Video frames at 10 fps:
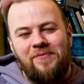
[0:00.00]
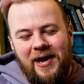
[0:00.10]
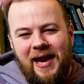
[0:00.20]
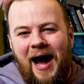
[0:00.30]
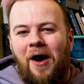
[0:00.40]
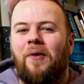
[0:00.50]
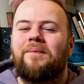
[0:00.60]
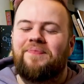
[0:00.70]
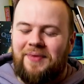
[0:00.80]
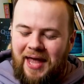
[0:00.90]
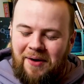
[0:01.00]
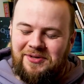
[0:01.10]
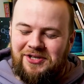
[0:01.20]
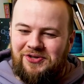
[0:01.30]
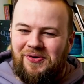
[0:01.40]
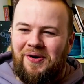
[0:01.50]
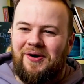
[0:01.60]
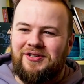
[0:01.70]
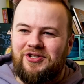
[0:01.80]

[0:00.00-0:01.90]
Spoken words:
Played it out. It was a draw.